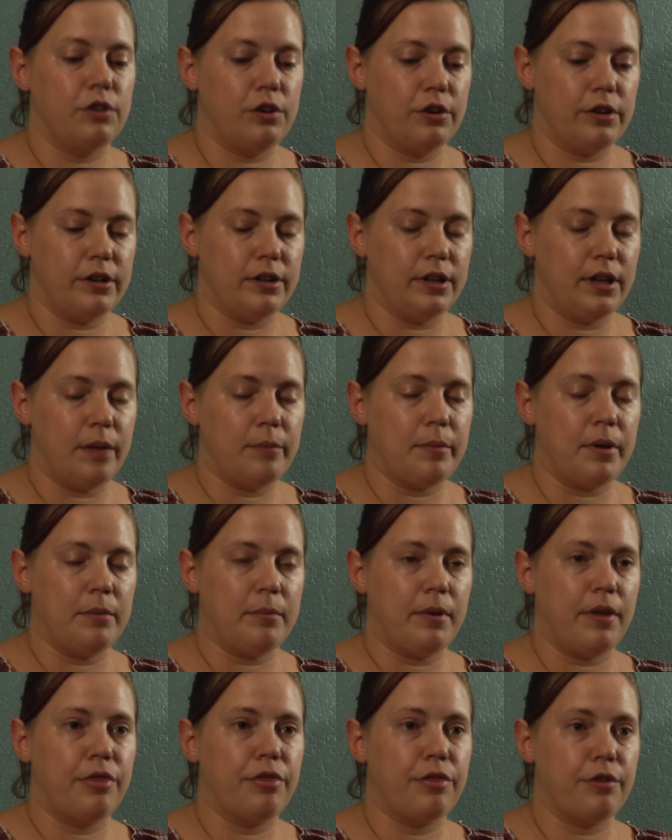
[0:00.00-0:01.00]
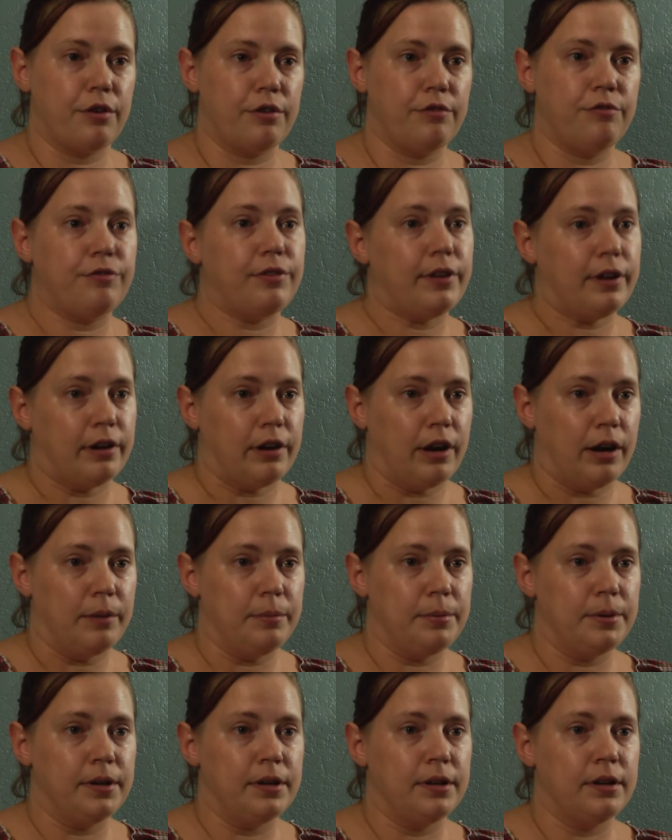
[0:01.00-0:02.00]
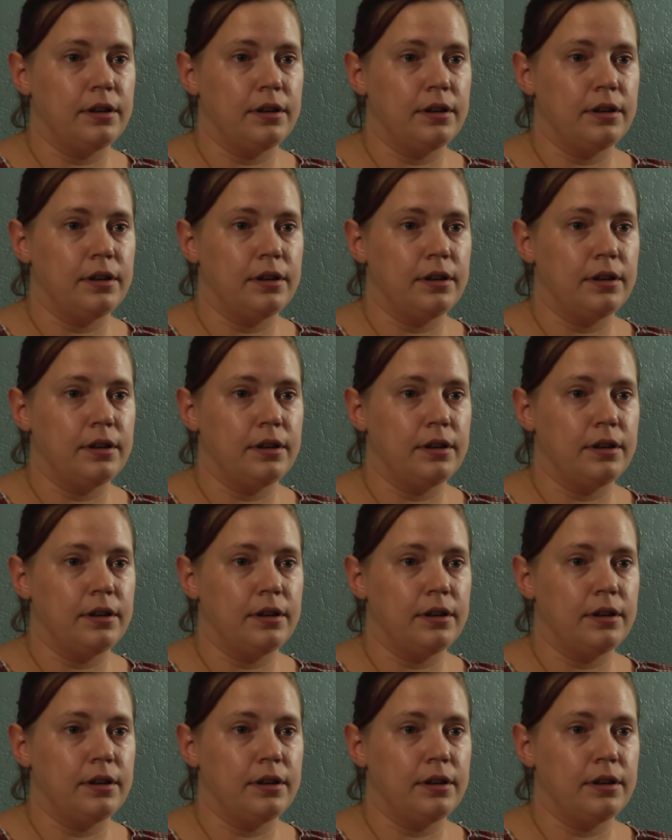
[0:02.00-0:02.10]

currently I'm on my third flare-up